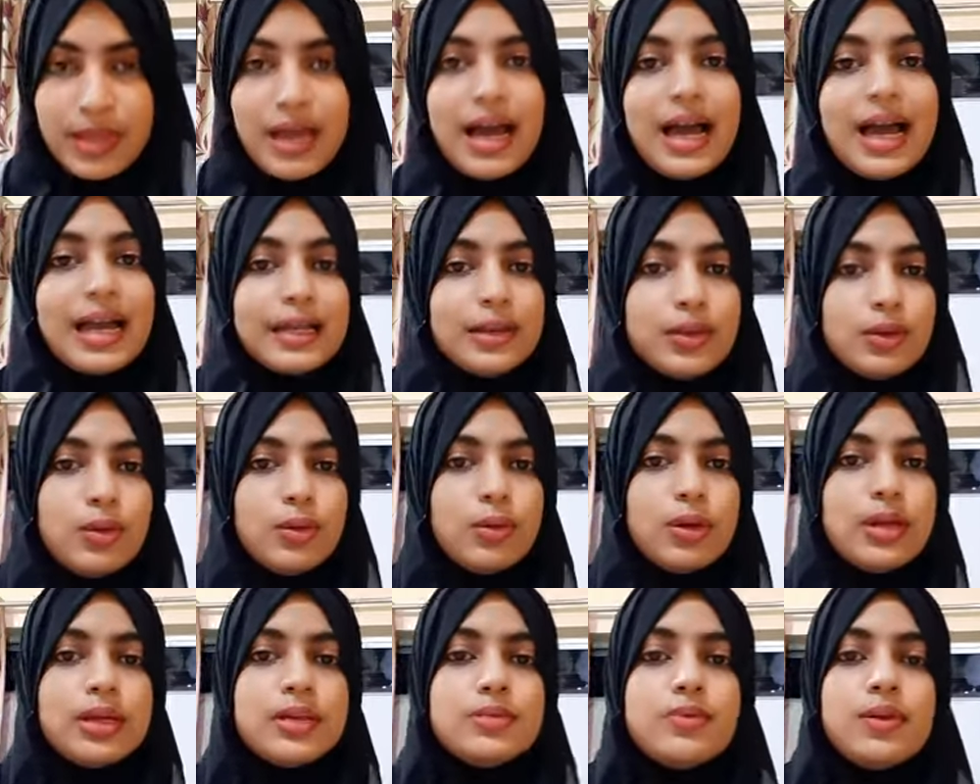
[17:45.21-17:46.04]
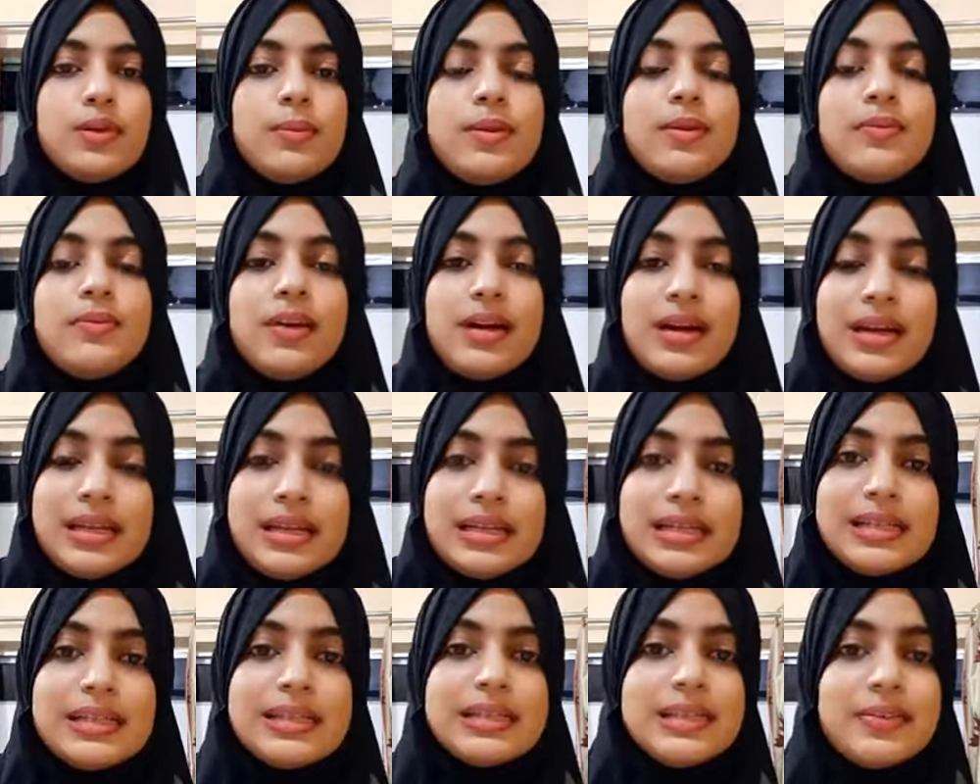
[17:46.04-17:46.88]
I know it will be a
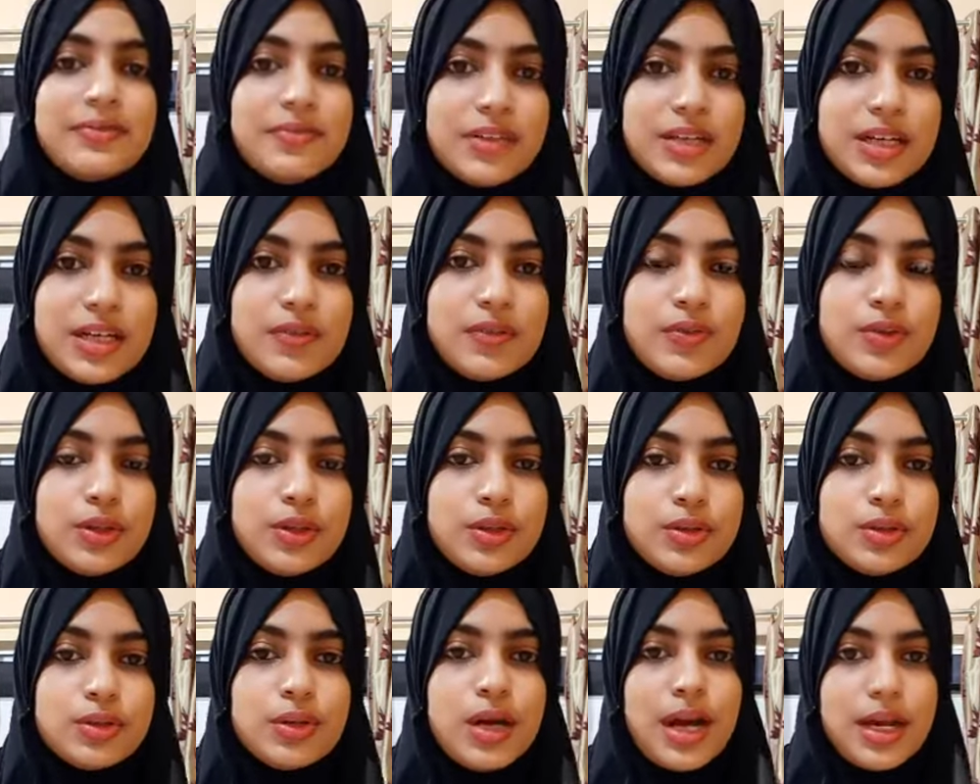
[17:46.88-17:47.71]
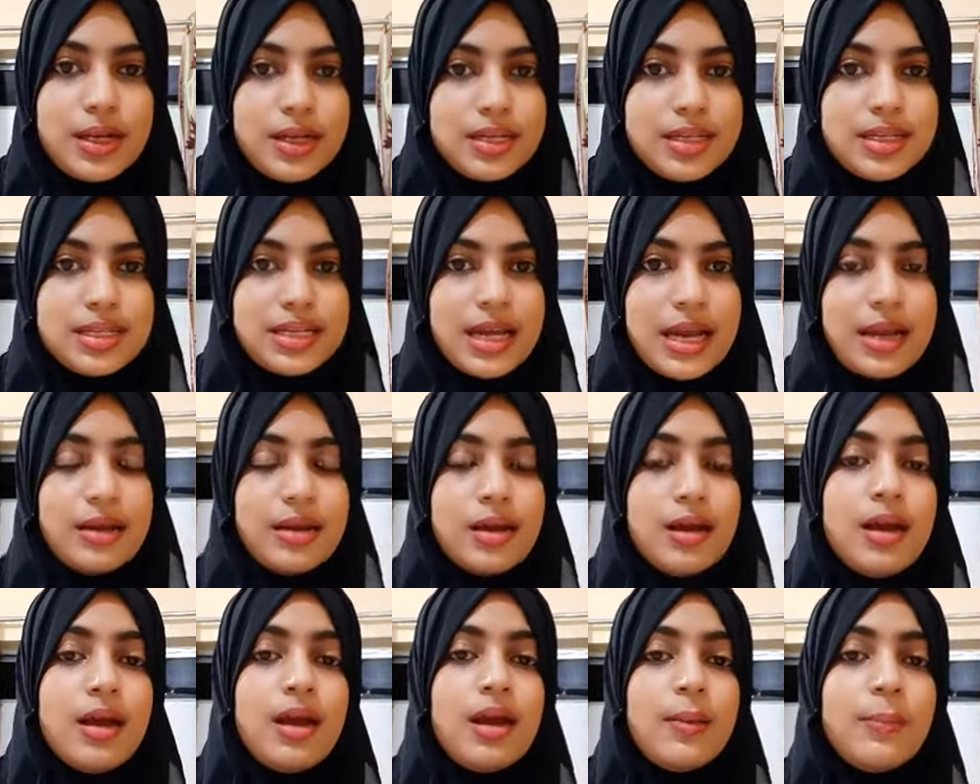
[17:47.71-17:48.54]
little difficult for you to understand,
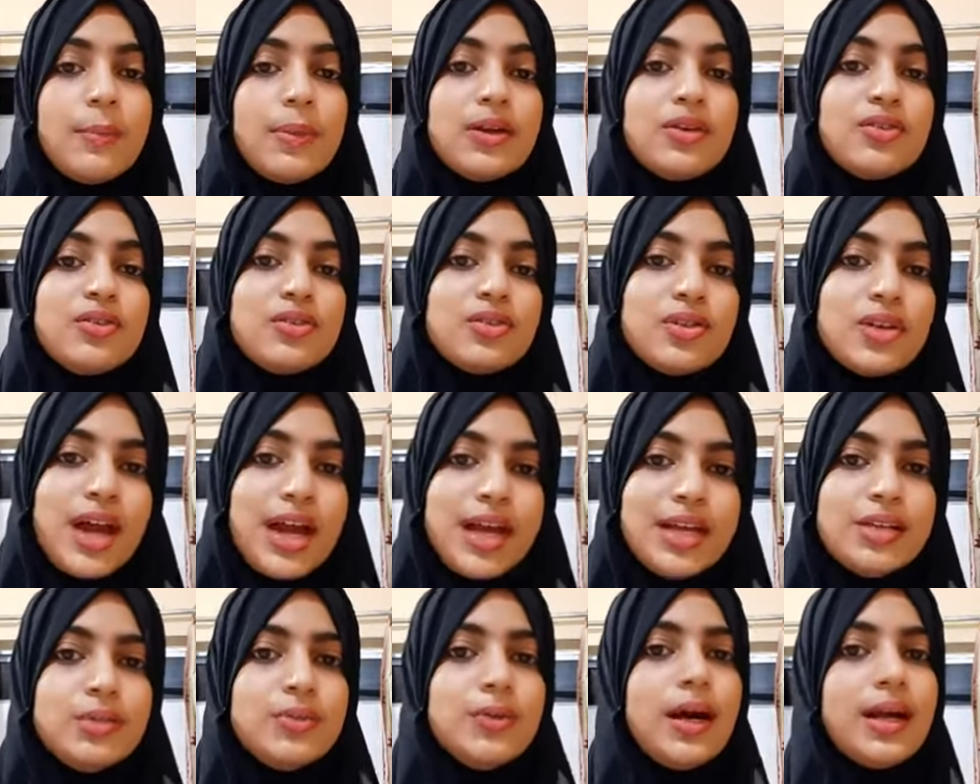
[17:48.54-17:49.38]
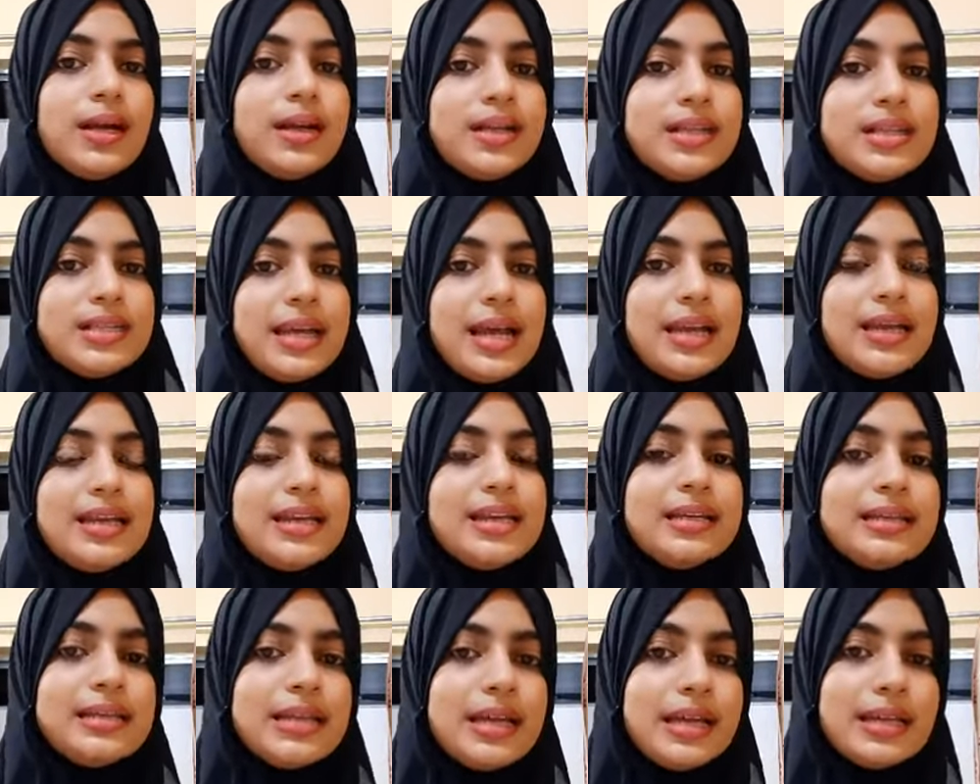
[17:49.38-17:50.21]
but try to understand
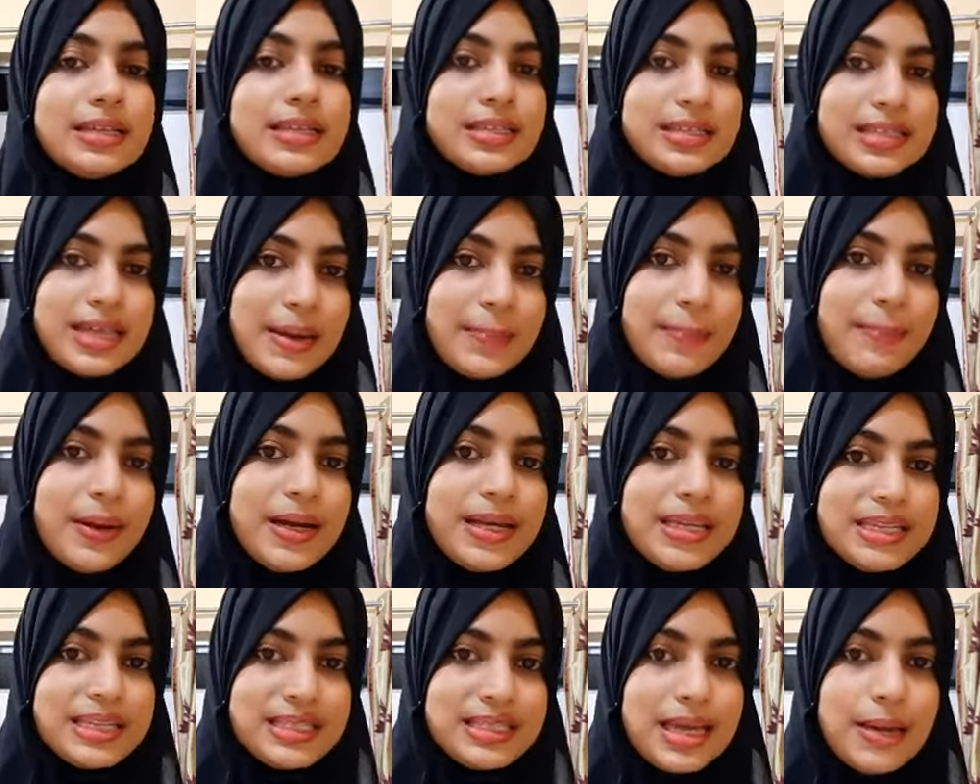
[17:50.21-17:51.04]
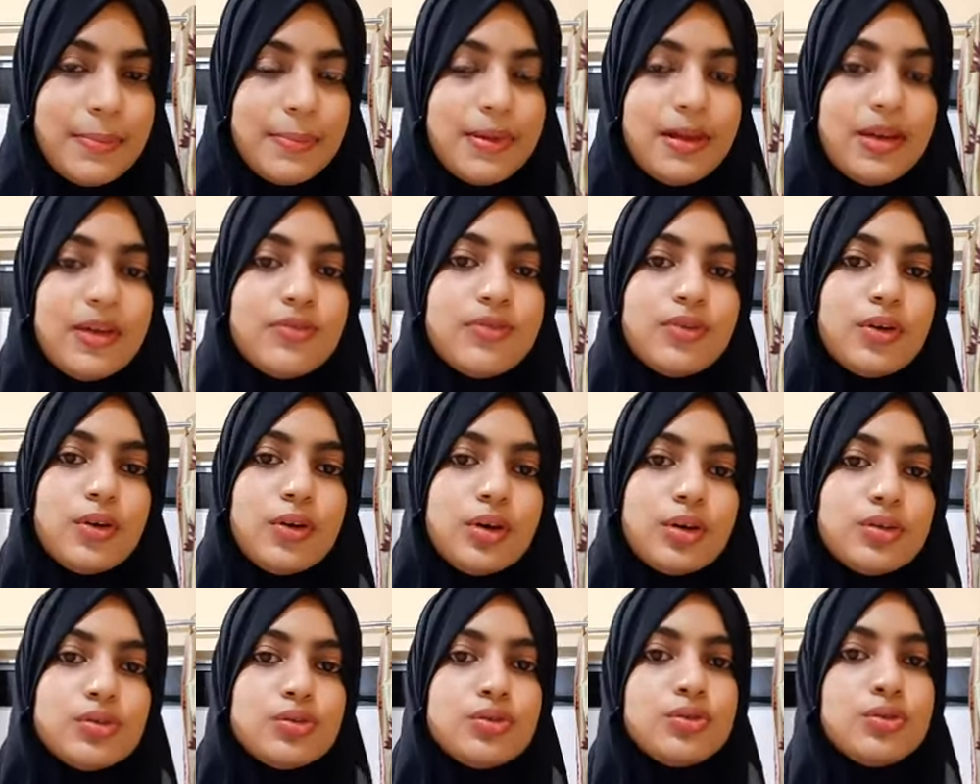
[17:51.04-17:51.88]
it step by step. If you're
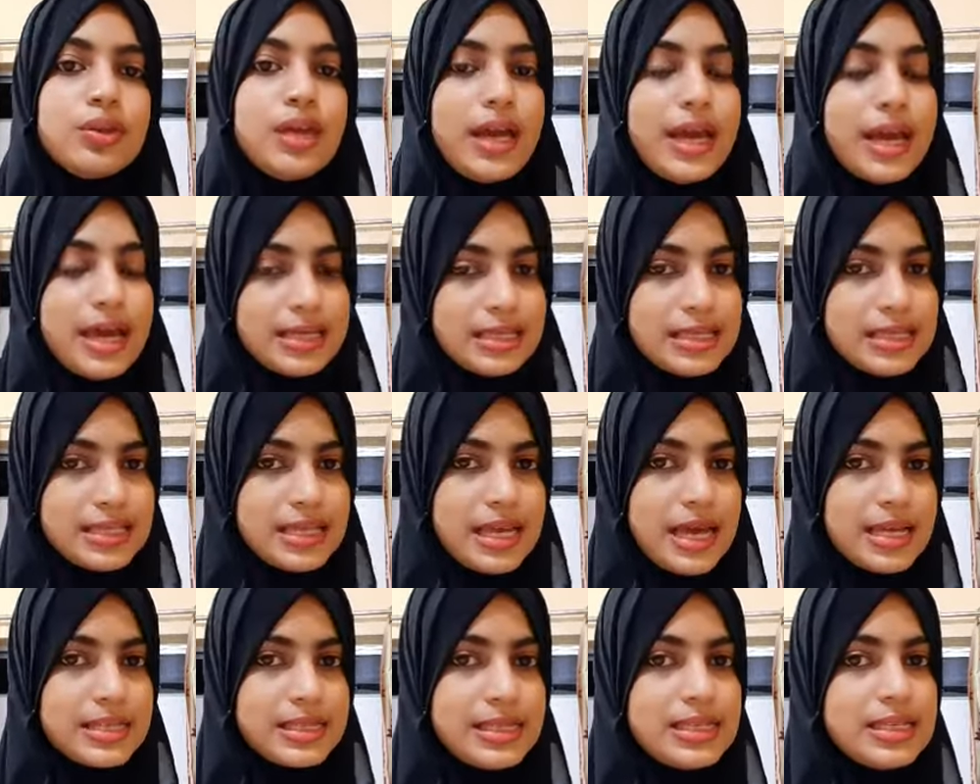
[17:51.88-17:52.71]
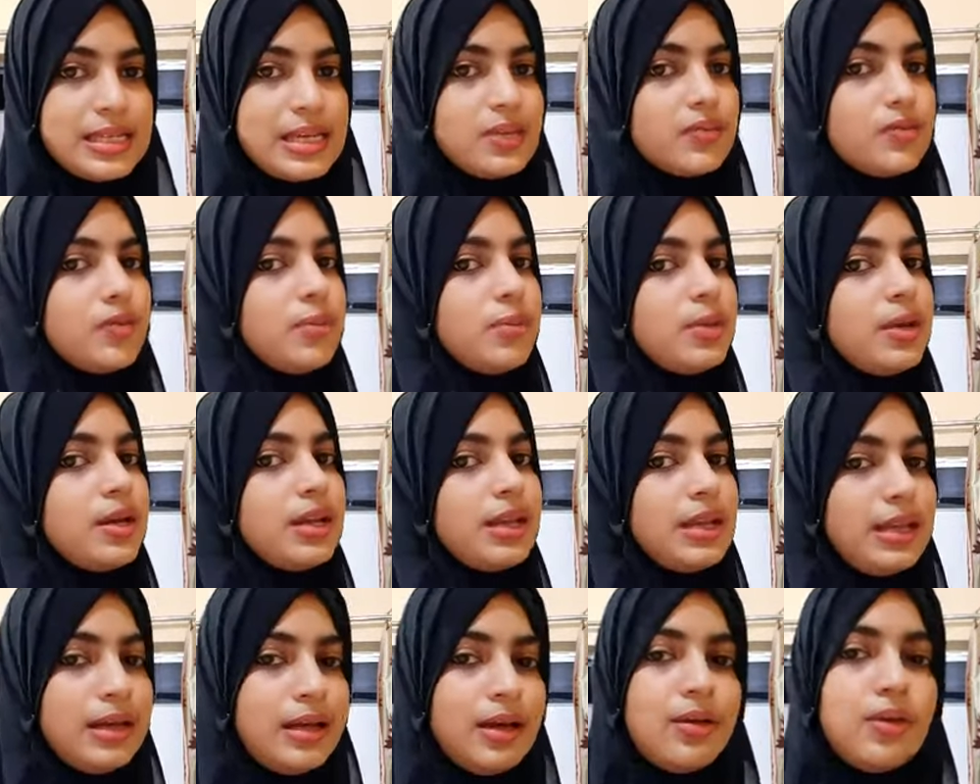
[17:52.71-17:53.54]
going to do the exercises, it will be
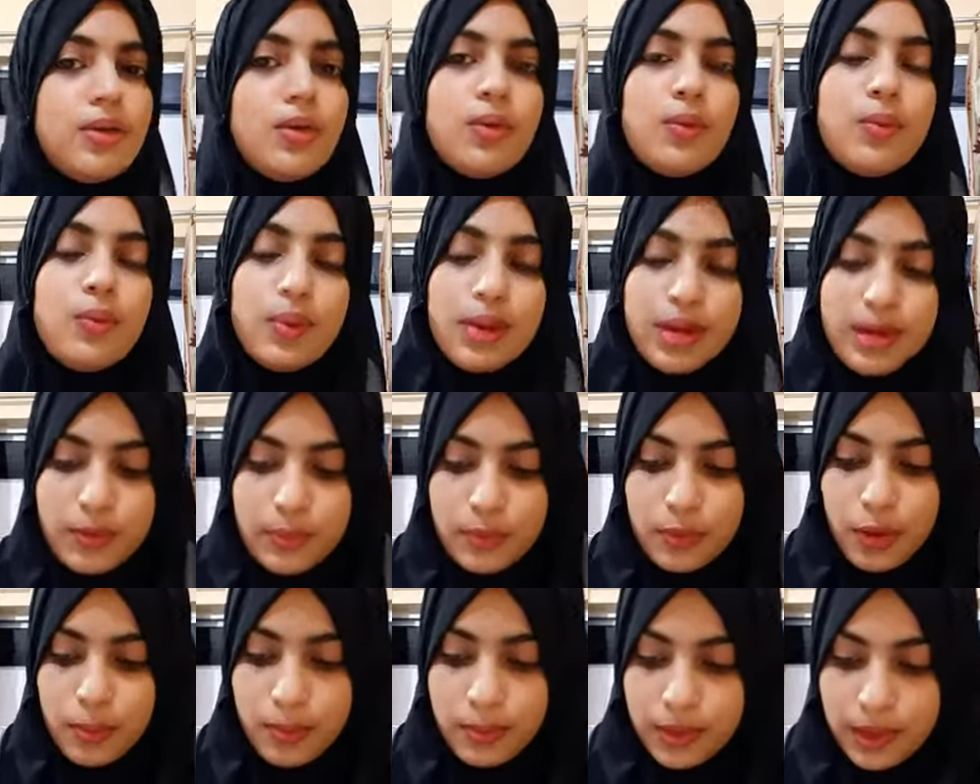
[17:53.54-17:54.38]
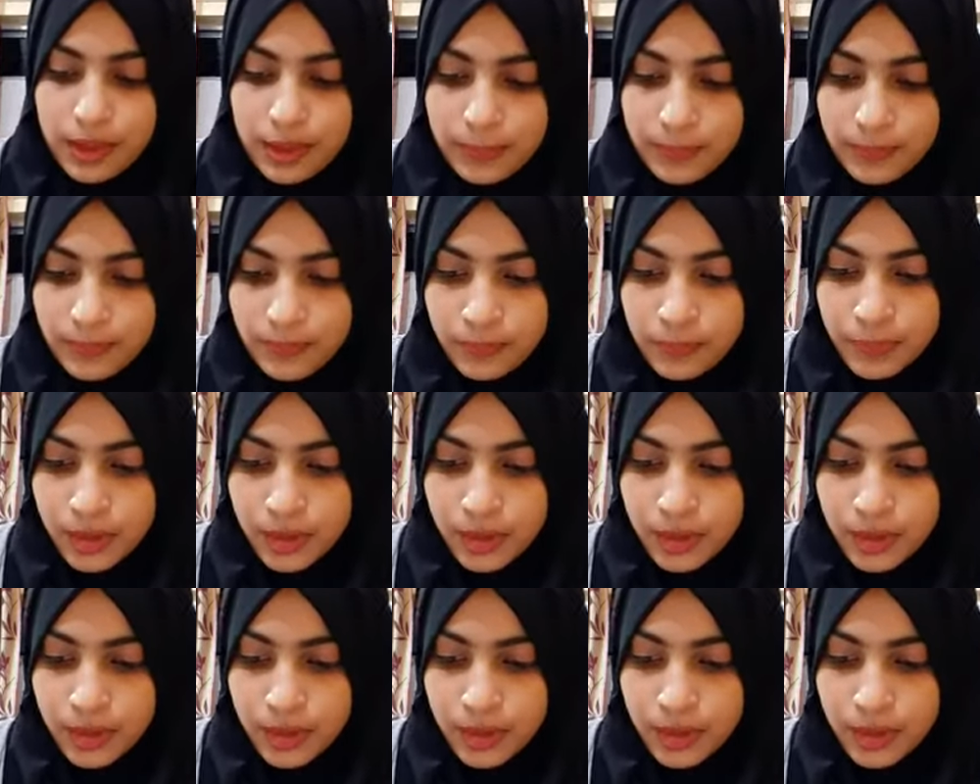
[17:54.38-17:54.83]
clear very properly.